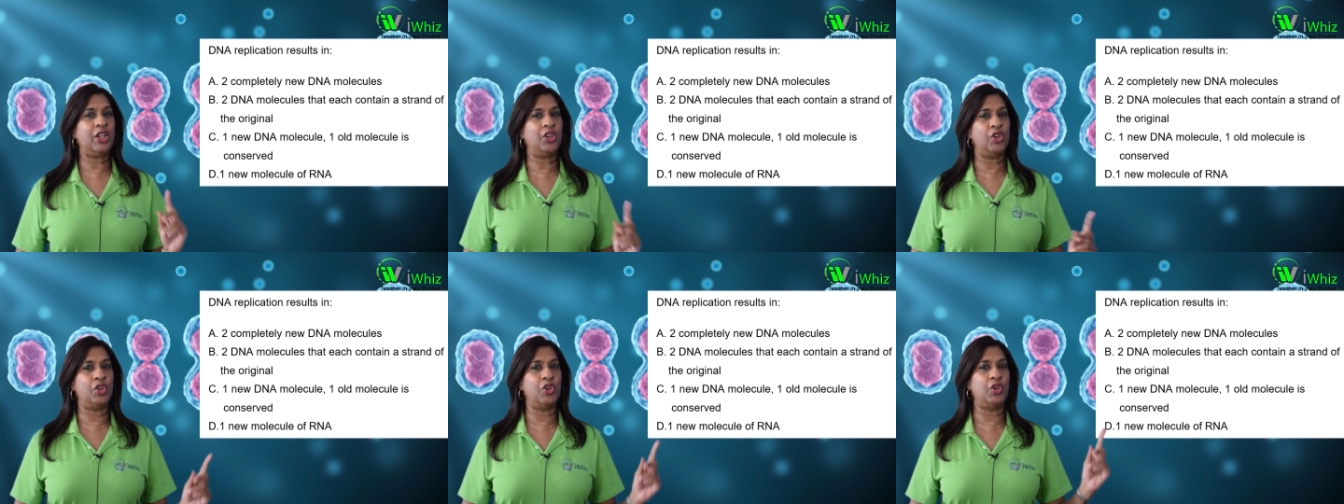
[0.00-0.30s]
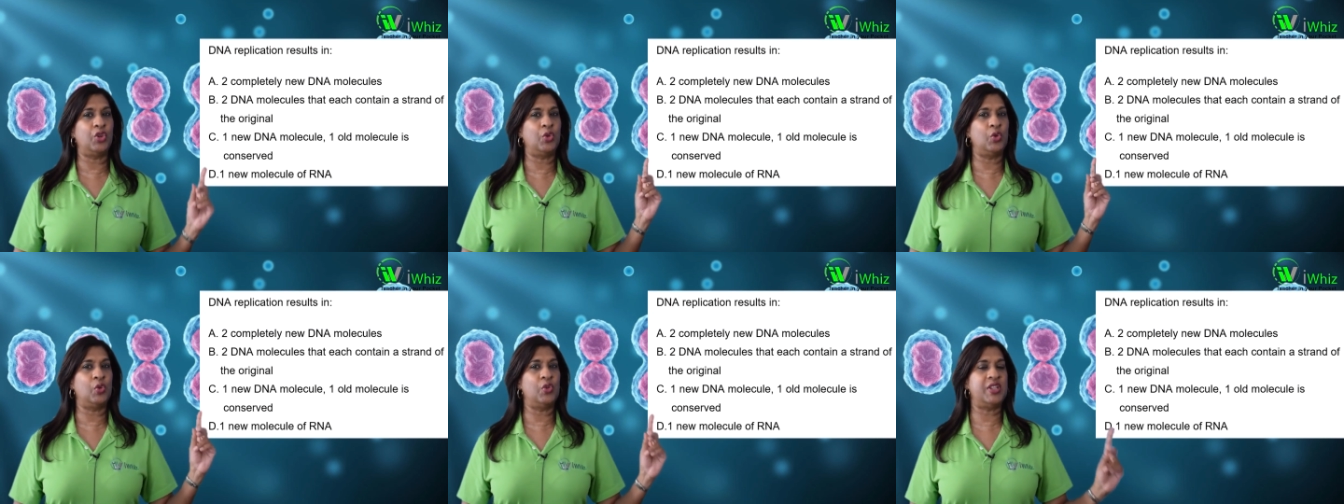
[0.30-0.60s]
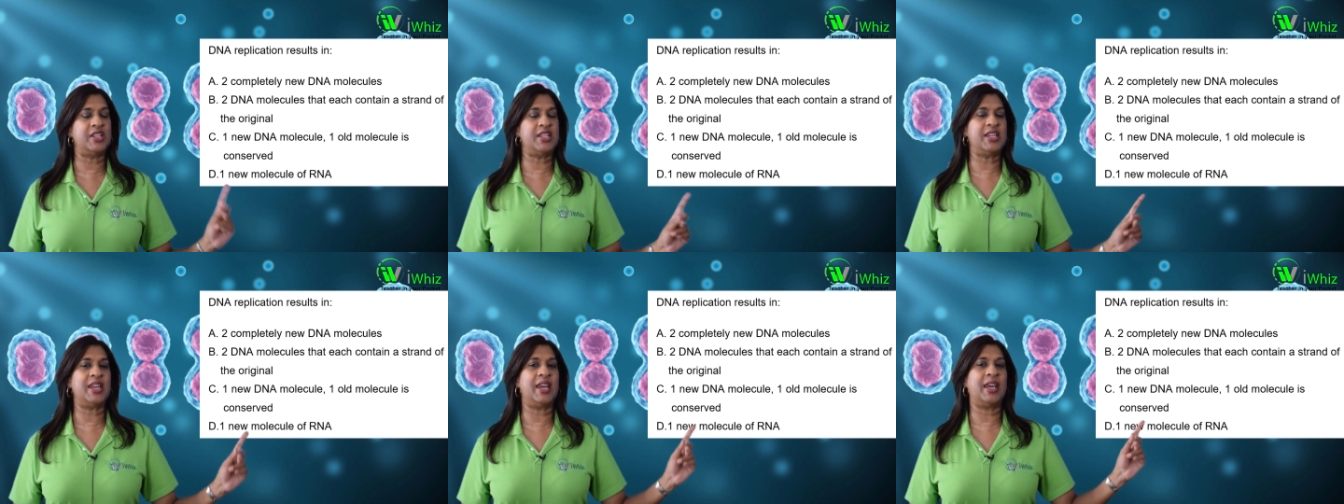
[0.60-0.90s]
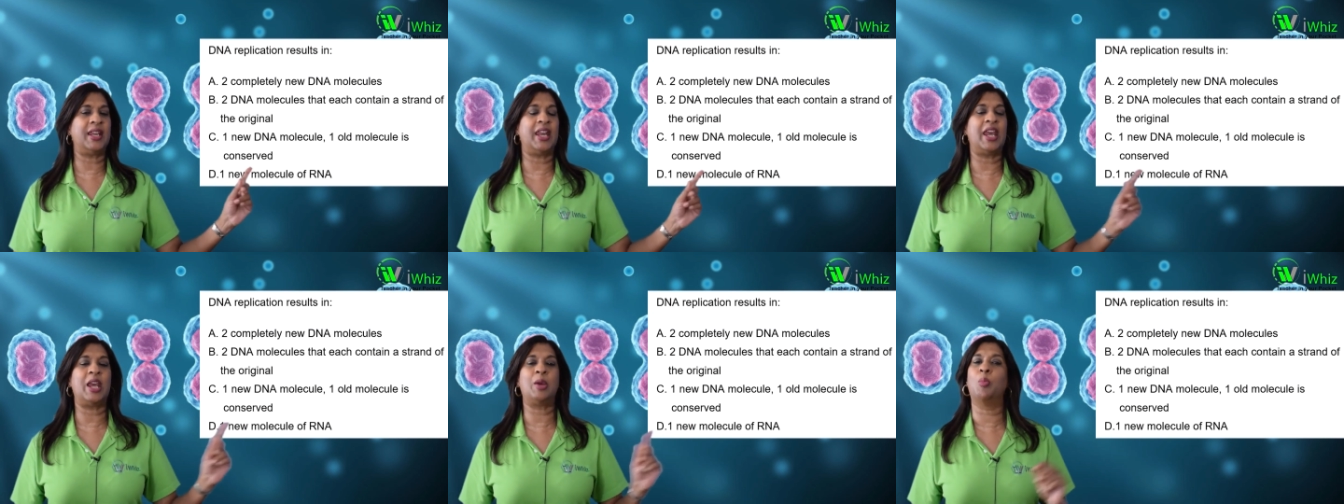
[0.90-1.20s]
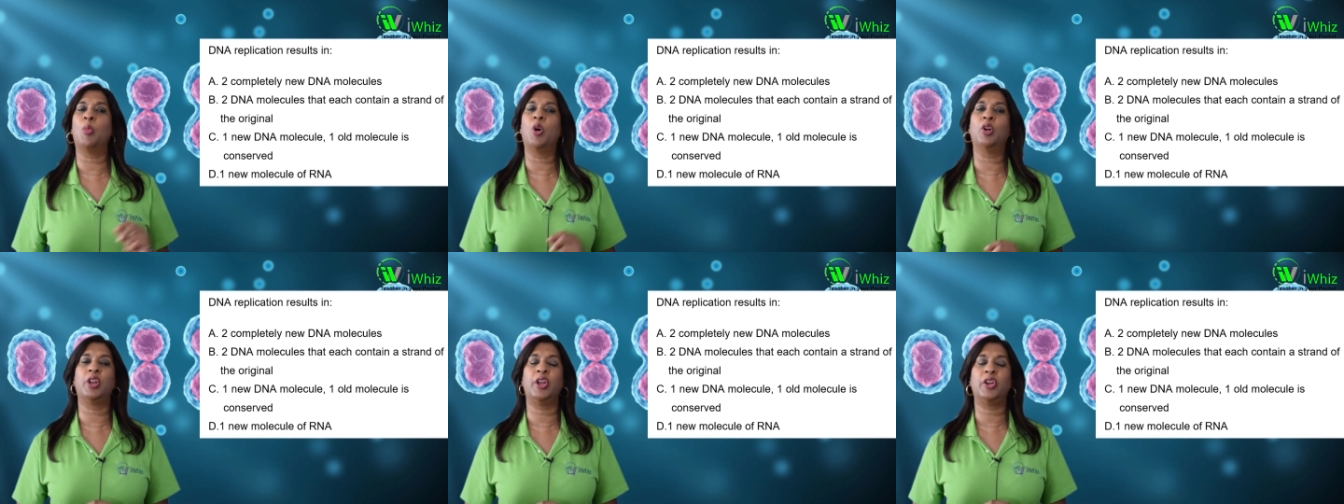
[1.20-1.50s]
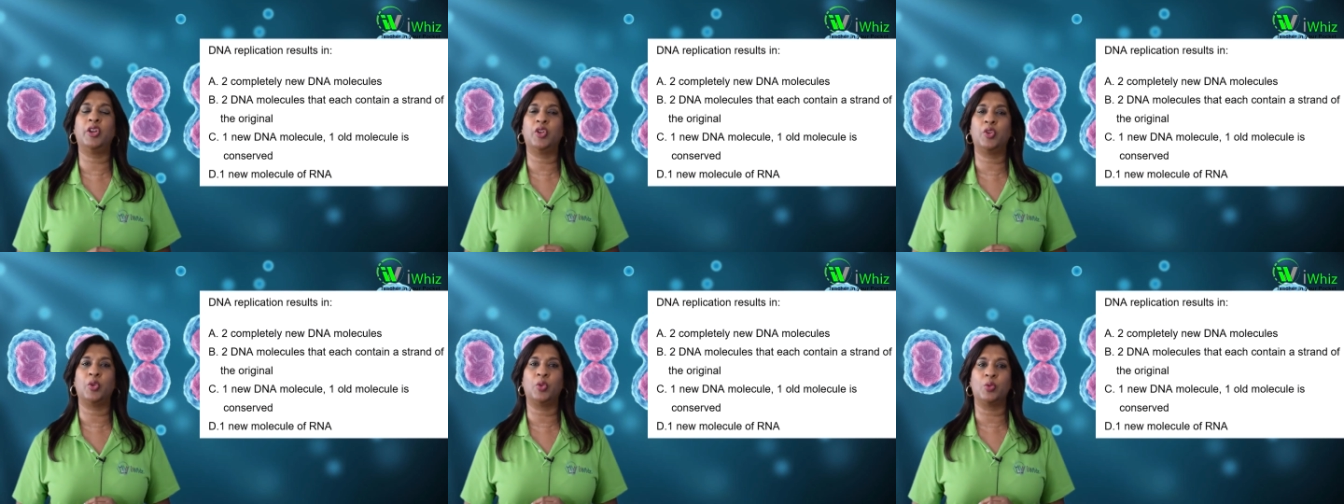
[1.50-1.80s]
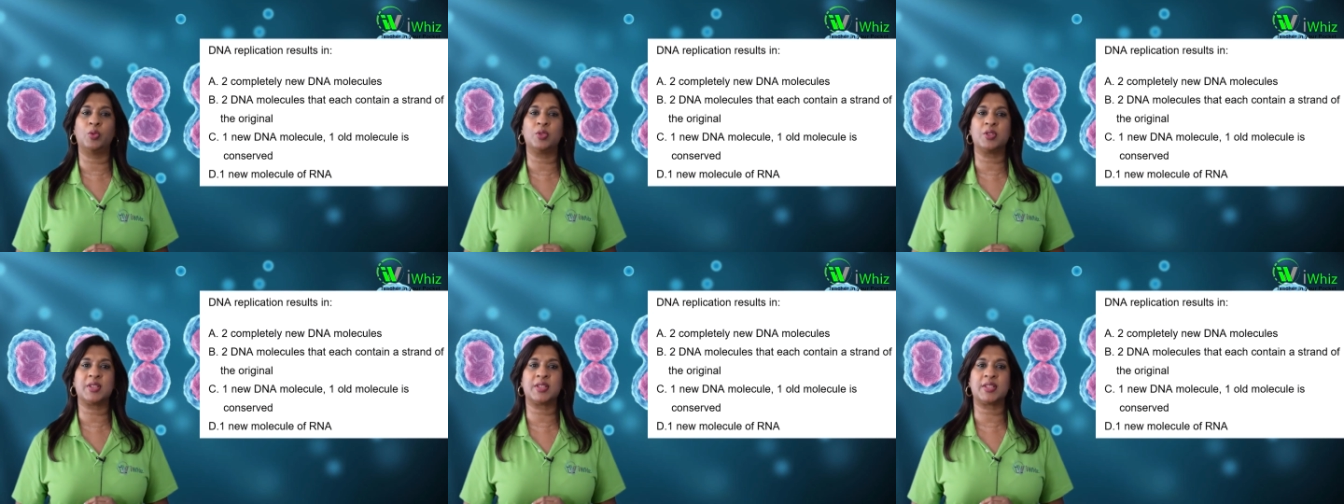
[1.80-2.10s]
new DNA
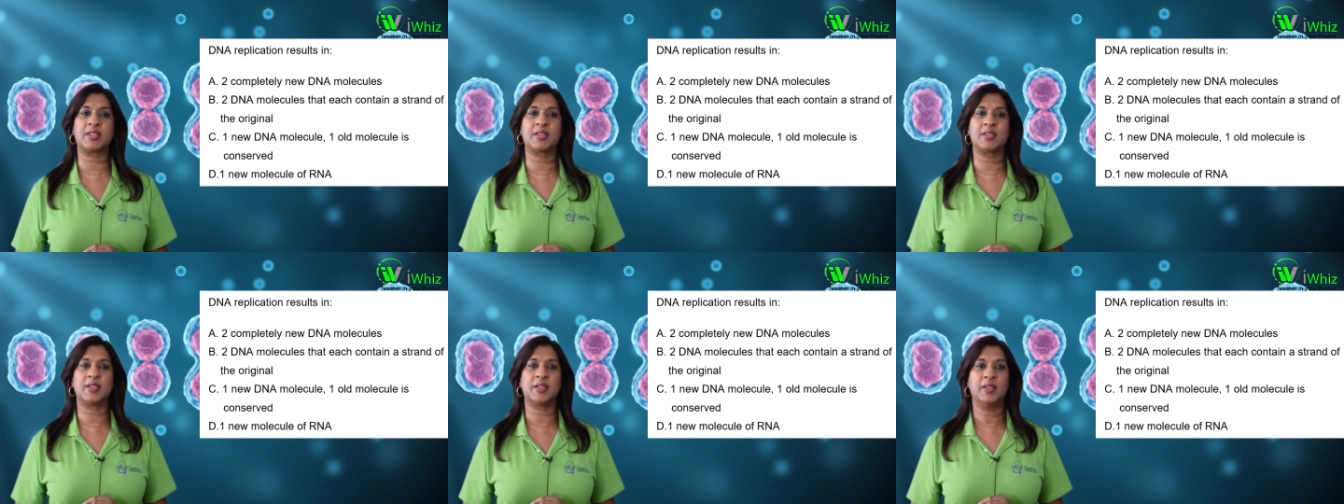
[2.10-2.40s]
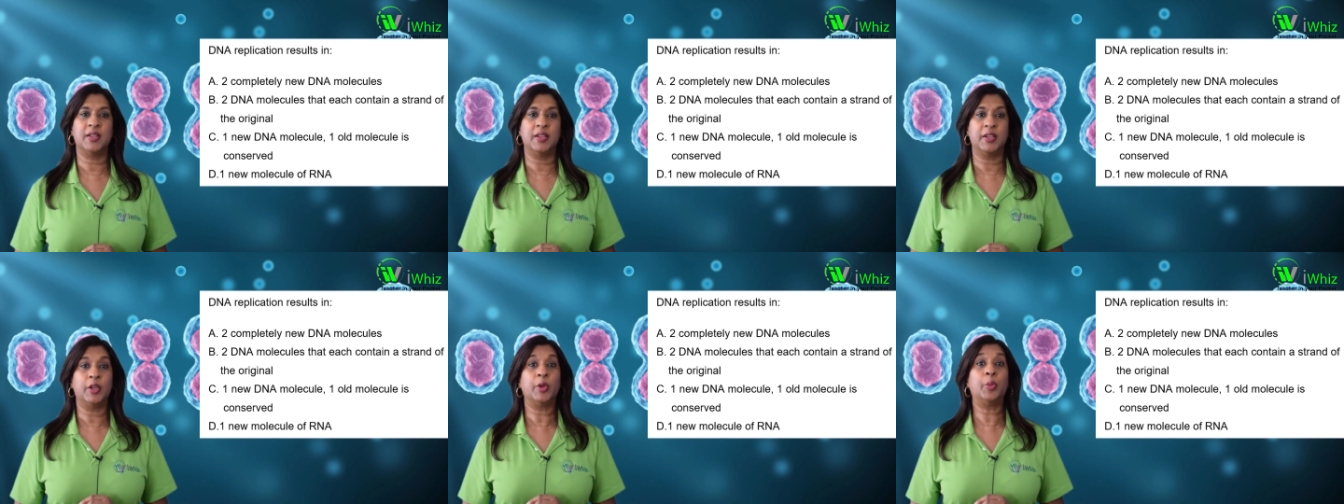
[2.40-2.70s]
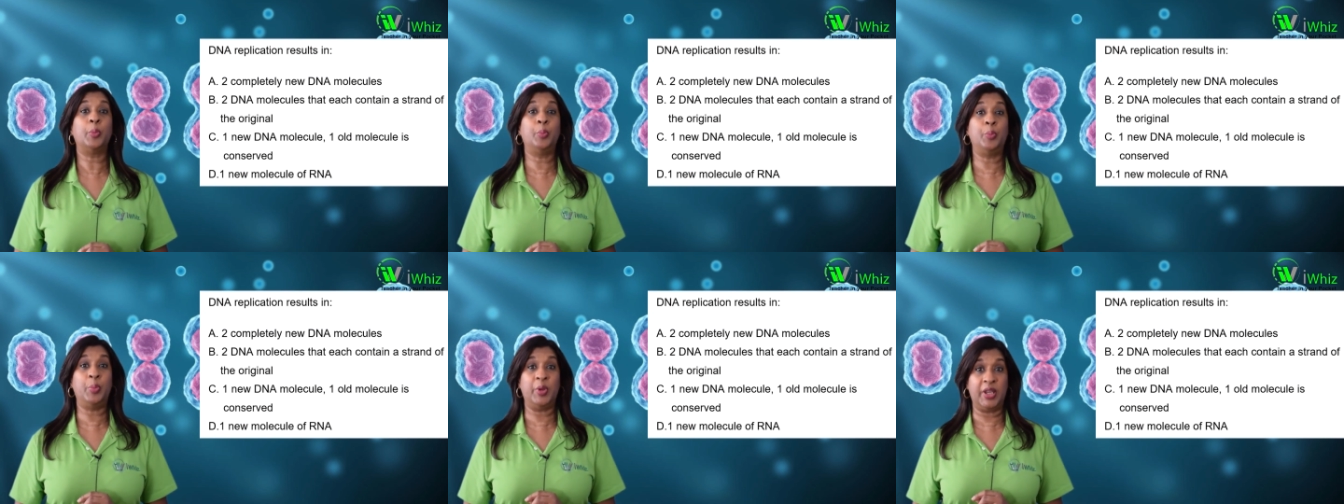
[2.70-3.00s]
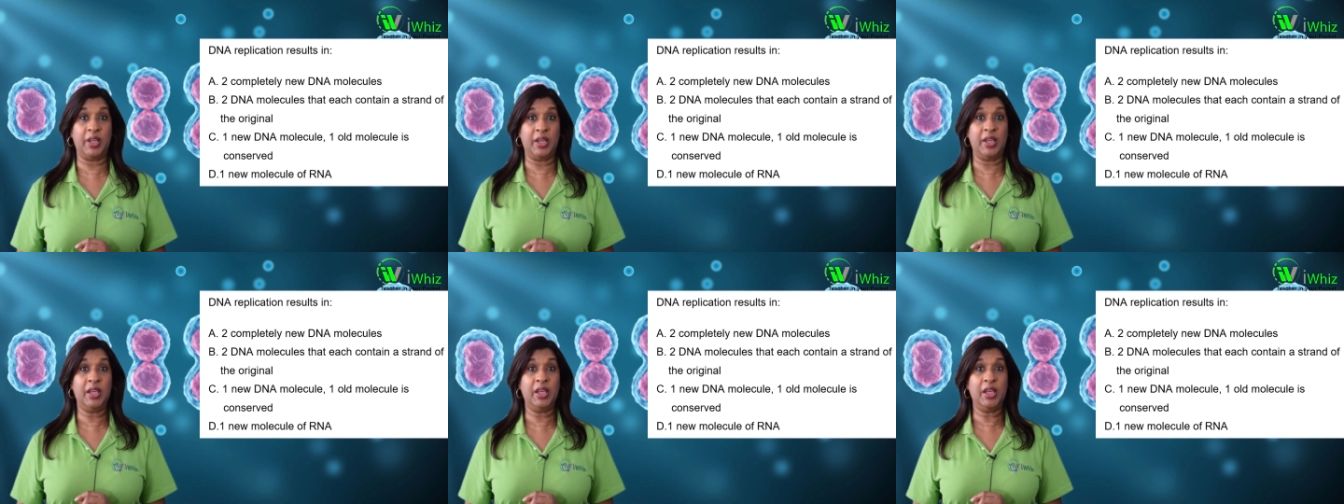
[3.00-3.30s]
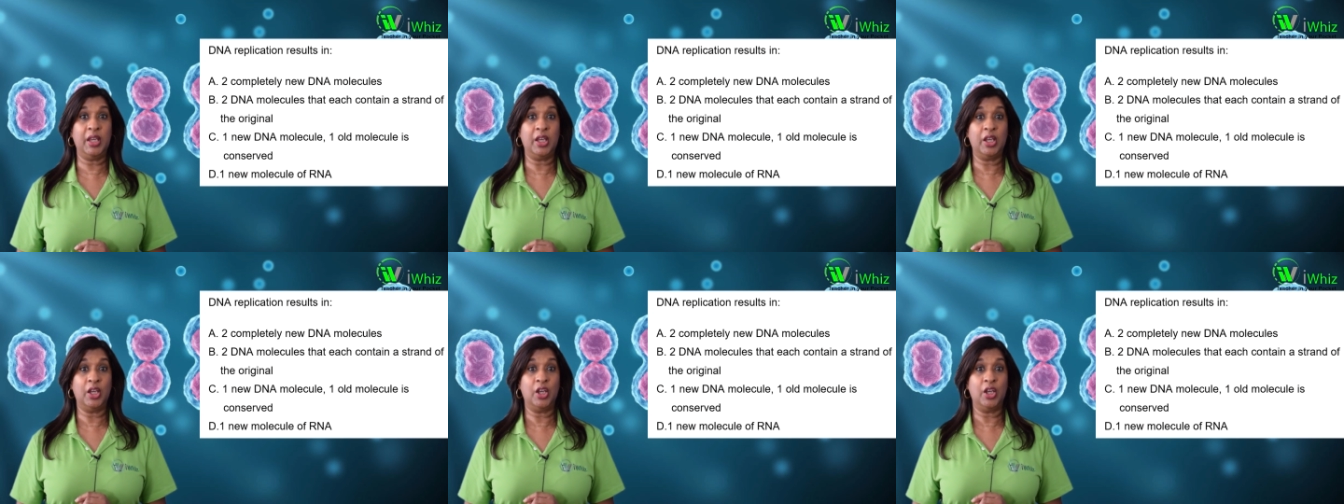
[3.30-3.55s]
molecules. B,